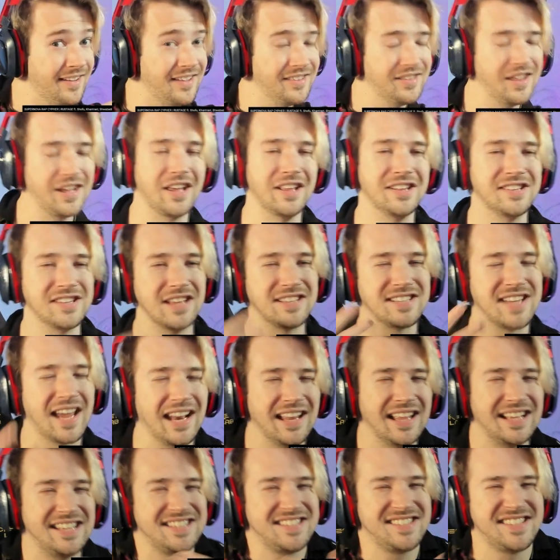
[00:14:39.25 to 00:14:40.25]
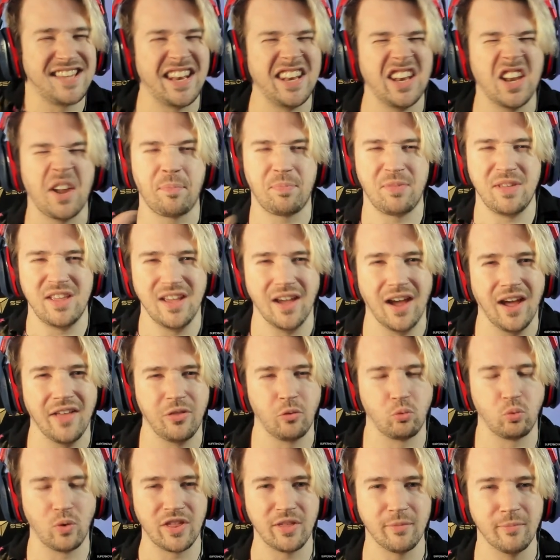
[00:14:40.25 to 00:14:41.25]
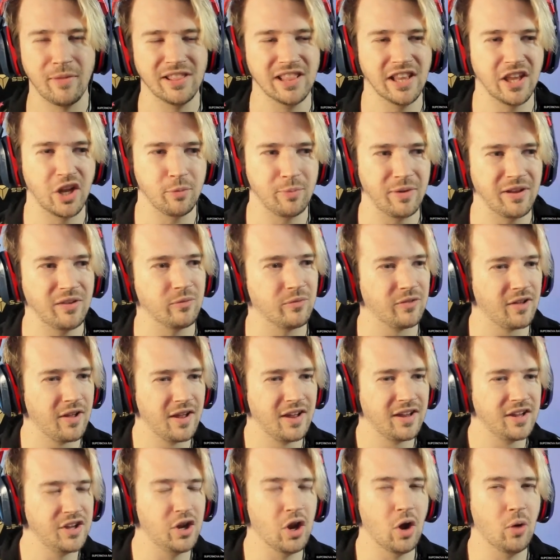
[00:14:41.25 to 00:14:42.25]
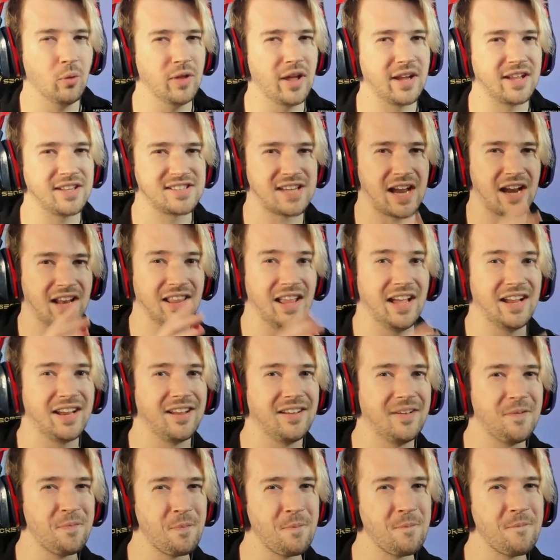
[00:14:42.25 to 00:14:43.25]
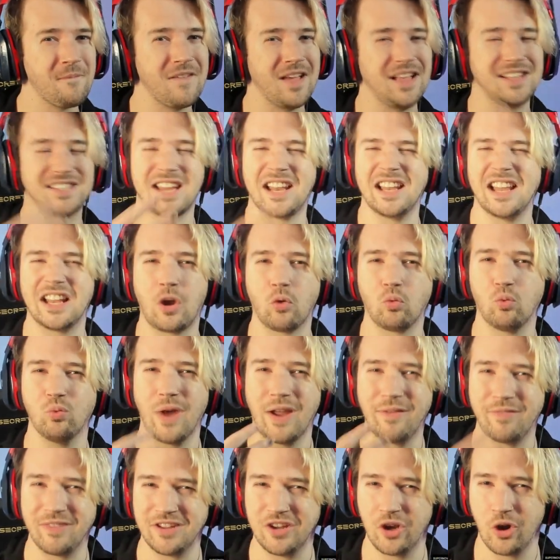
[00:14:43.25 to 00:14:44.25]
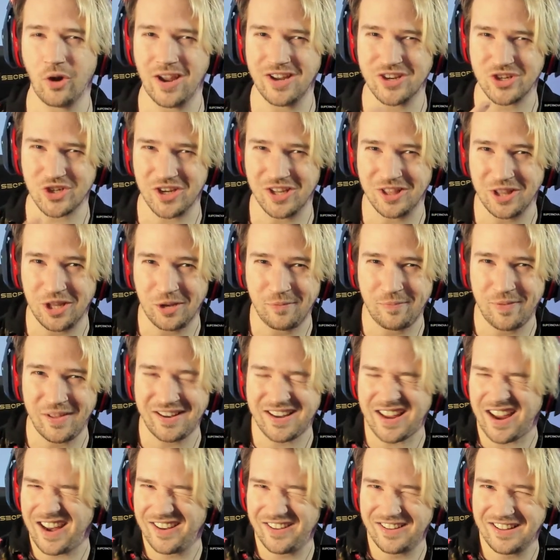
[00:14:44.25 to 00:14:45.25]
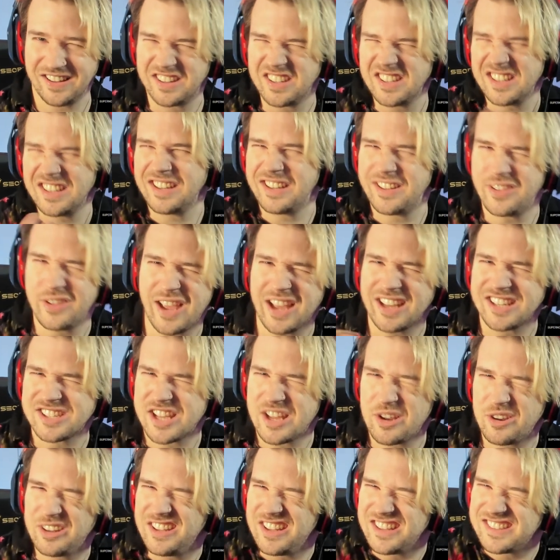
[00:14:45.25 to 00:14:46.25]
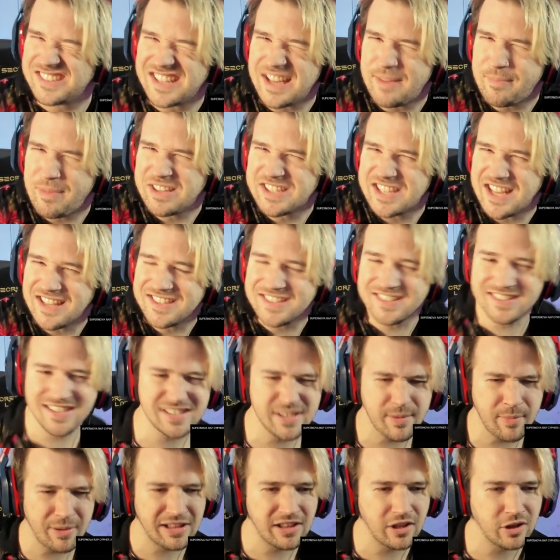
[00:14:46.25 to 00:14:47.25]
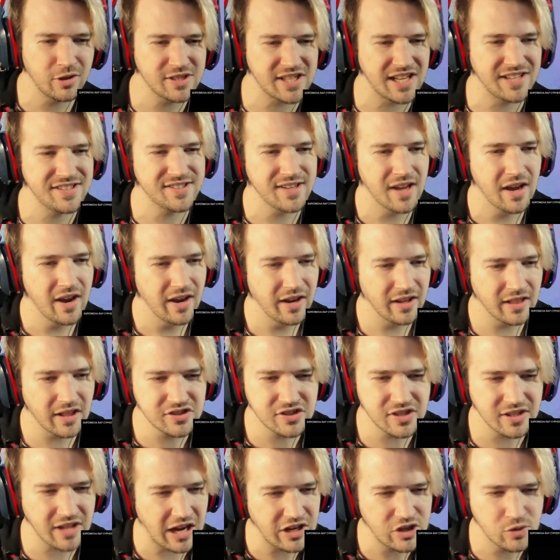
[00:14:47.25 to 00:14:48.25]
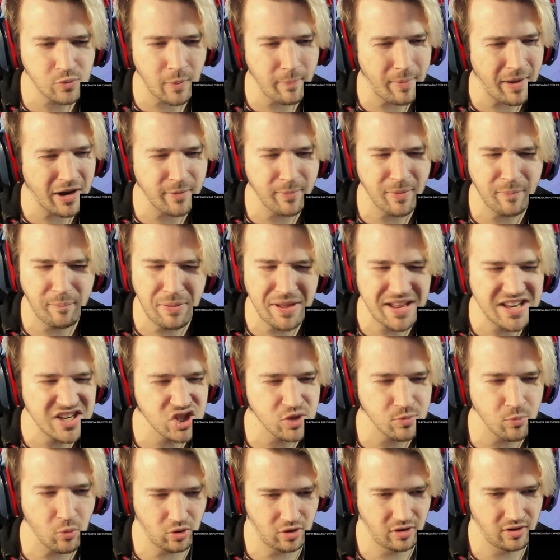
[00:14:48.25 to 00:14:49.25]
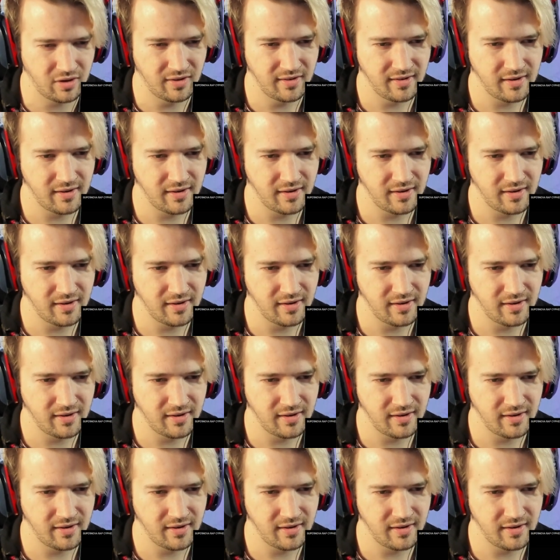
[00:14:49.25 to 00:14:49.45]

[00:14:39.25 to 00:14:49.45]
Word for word: Like it, it's kind of like setting up the uh, the rhythm a little bit. You know, like it's kind of like. It's kind of like a revving your engine a little bit, kind of. Do you guys, does that make sense? Does that make a little sense? Let's just, I just want to back up a pinch more.